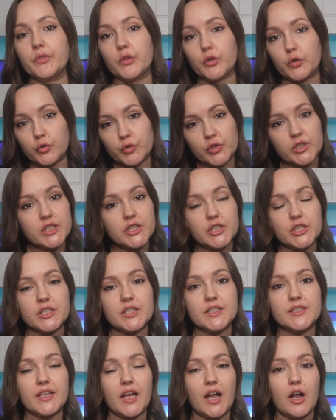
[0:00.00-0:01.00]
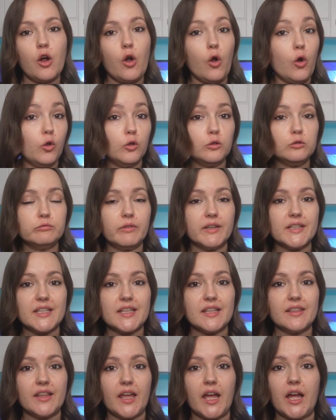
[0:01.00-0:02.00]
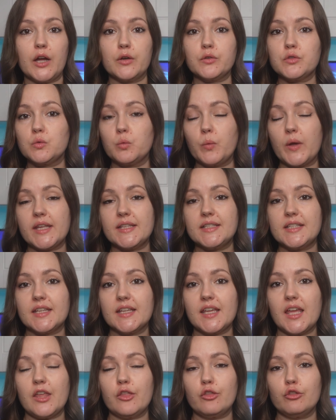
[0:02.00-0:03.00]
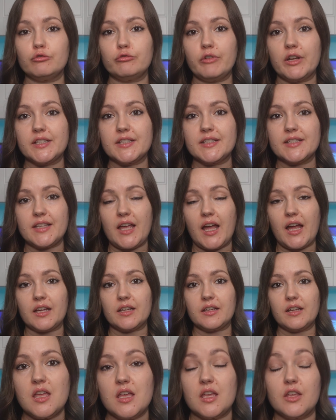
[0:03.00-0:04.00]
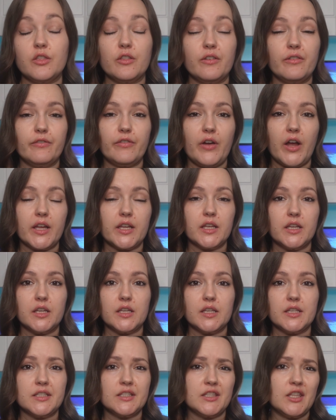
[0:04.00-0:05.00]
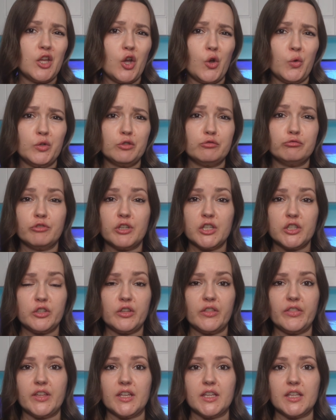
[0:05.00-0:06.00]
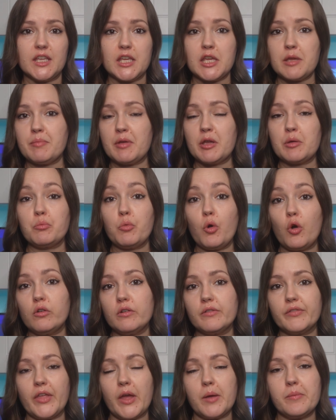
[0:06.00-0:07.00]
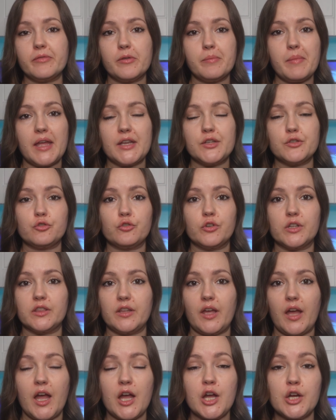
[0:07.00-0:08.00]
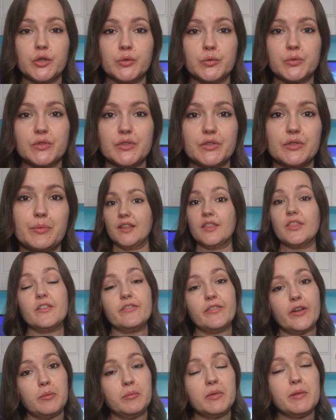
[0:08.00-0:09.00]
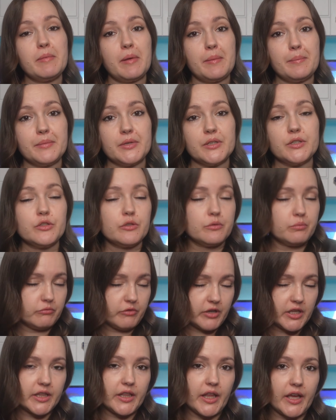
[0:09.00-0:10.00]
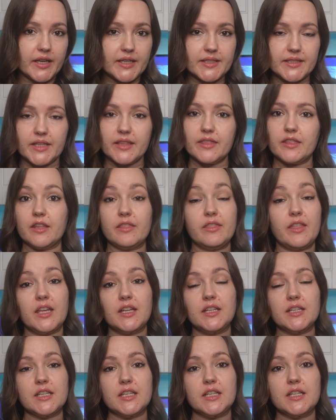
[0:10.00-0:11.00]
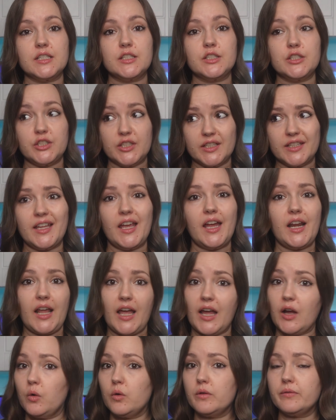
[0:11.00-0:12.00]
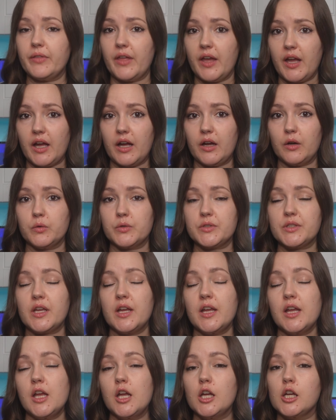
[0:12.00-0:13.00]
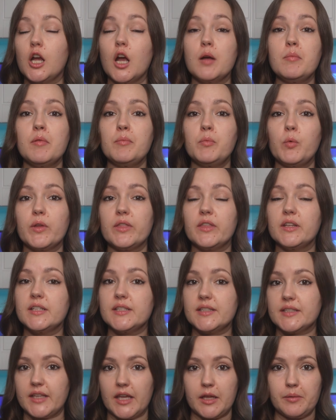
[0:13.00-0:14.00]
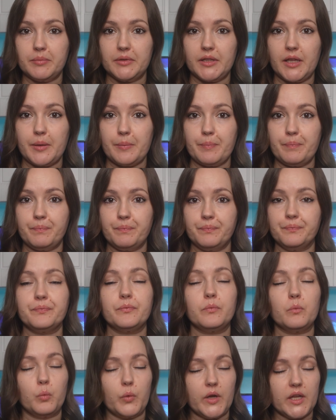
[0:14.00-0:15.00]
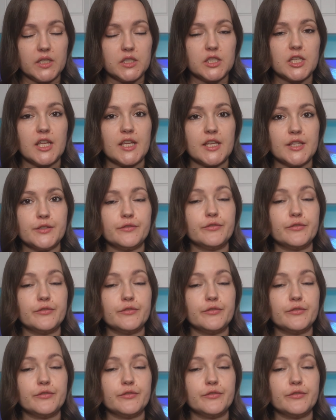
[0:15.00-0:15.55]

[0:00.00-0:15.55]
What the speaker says: creatures are already in the house waiting in the red sack, and the fire is the only real thing keeping more of them from entering the house. The family members, realising that they need to get out of the house, come up with an escape plan, which is for